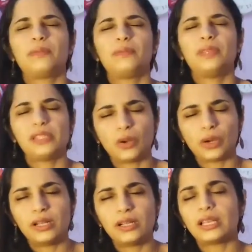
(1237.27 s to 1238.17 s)

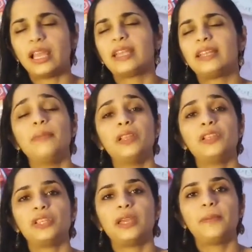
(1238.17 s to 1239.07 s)
disorders like
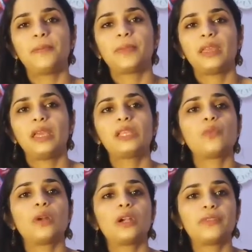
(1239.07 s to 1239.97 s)
dementia is
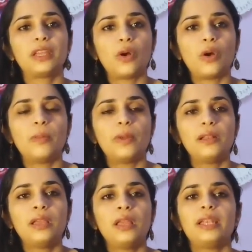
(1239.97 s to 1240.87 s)
one of the common.
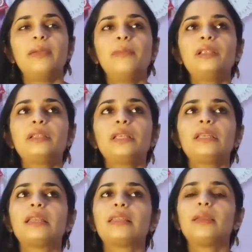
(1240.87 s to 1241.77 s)

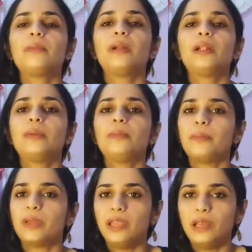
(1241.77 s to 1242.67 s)
Dementia is nothing but the
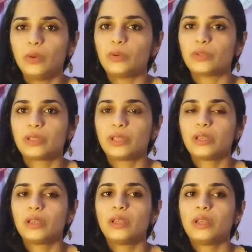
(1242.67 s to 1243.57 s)
memory loss.
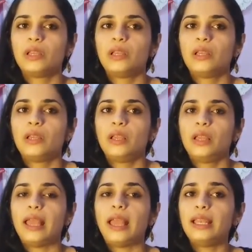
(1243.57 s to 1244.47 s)

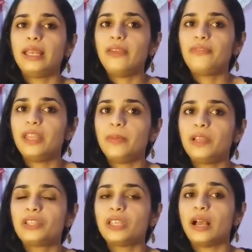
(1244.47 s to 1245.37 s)
And if
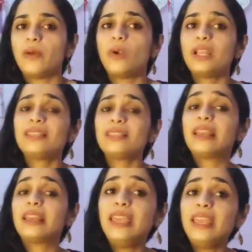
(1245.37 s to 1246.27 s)
dementia, what is
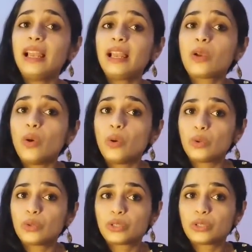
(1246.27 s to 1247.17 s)
the real
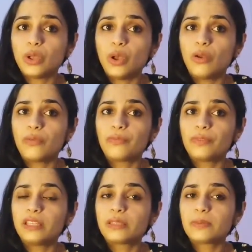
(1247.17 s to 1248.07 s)
cause of
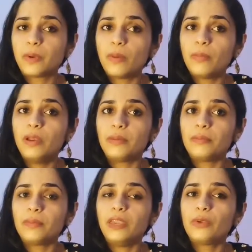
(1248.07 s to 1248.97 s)
this problem?
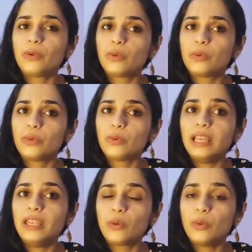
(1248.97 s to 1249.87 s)
If you
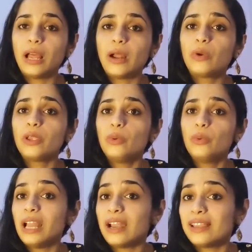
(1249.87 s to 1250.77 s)
really rule out, you
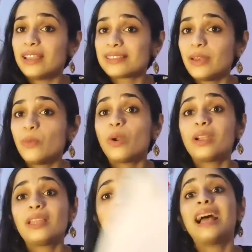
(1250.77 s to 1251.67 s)
will understand
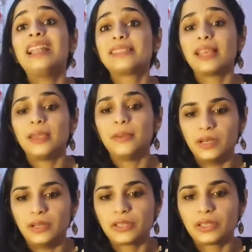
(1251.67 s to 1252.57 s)
what is
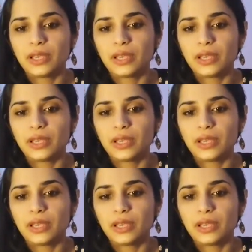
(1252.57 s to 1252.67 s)
Alzheimer's.